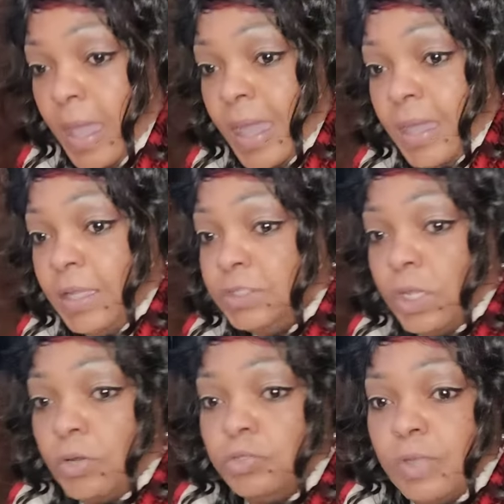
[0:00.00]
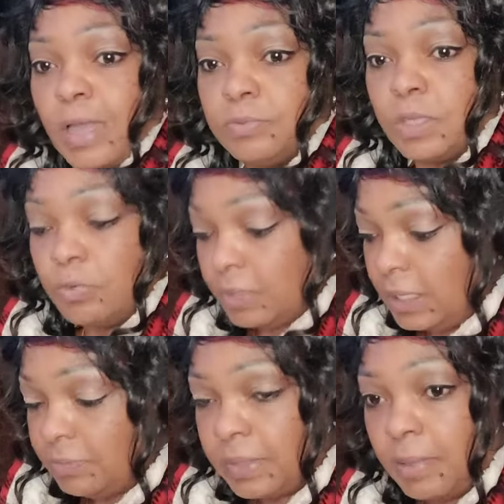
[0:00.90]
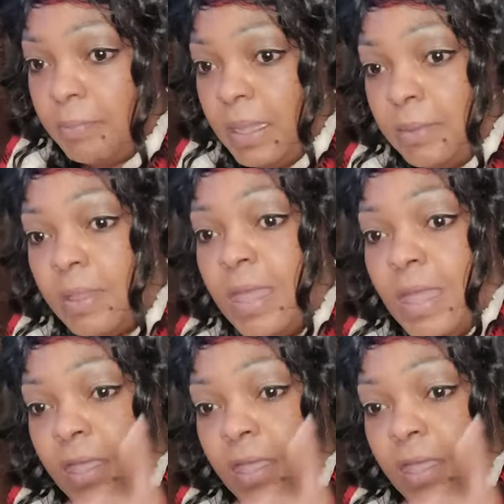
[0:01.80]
I ain't told you I was gonna keep that baby.